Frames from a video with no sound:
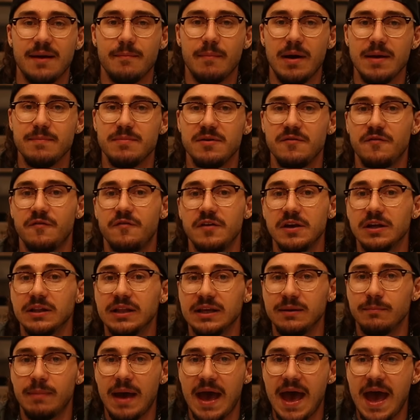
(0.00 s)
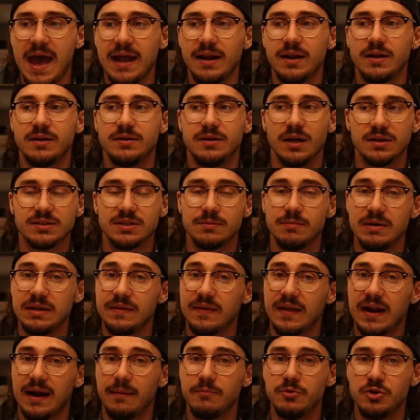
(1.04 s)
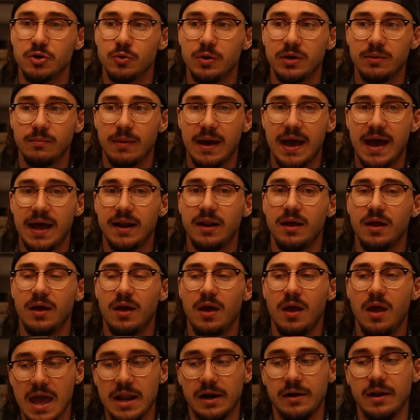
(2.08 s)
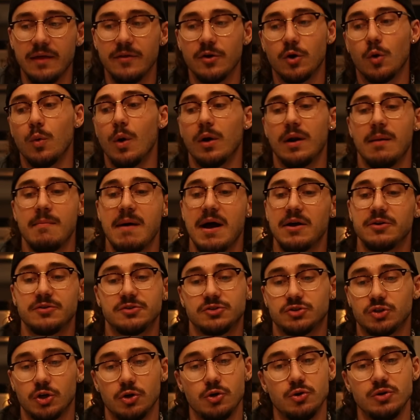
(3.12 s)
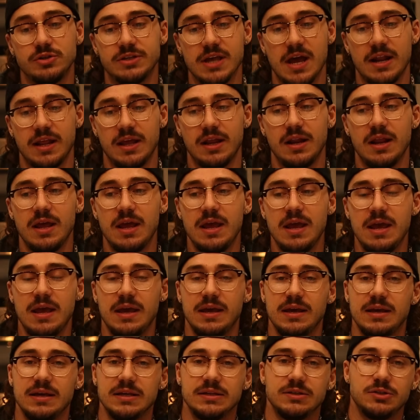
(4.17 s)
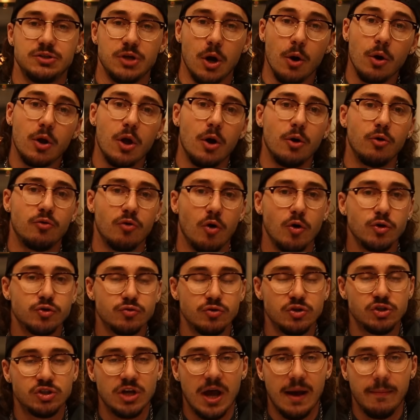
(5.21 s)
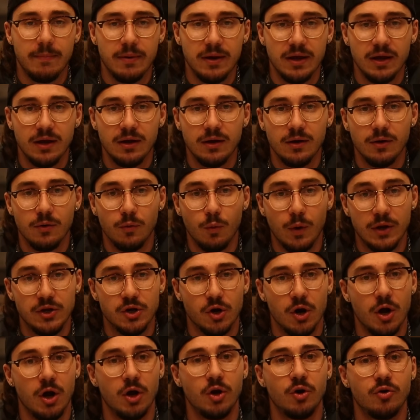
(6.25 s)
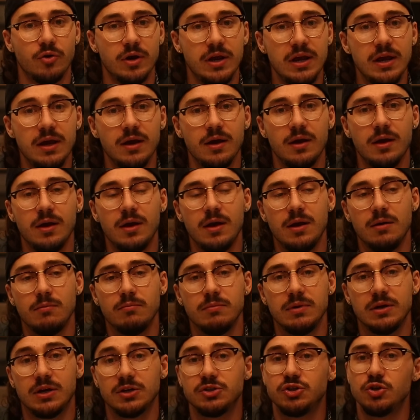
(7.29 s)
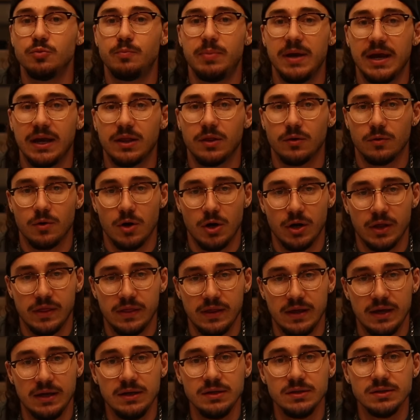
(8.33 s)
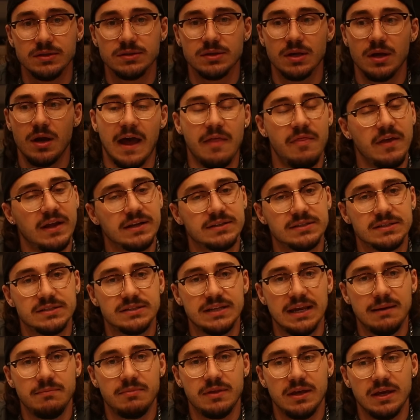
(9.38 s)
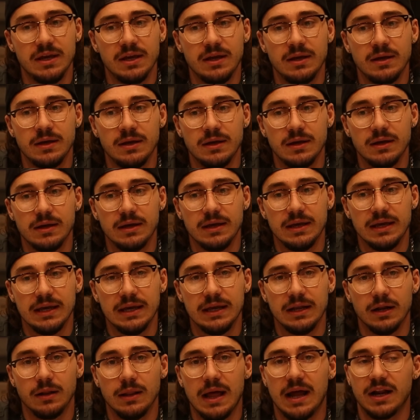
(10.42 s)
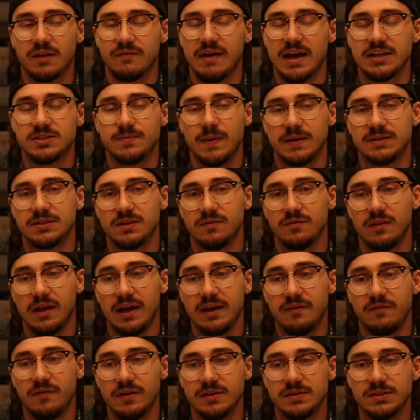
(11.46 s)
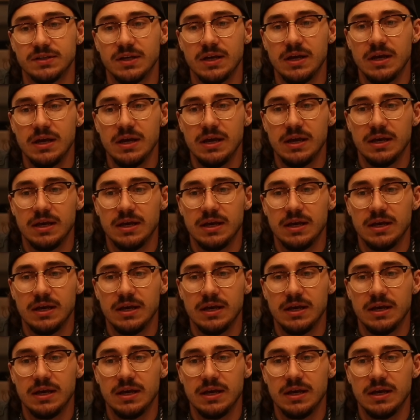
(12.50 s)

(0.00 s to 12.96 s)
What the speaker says: I might be feeling bad doesn't mean that I'm doing bad. And another quote, I'm not sure who said it, is don't go grocery shopping when you're hungry because you pick the wrong things. I think it's the same thing in a lot of aspects of life, is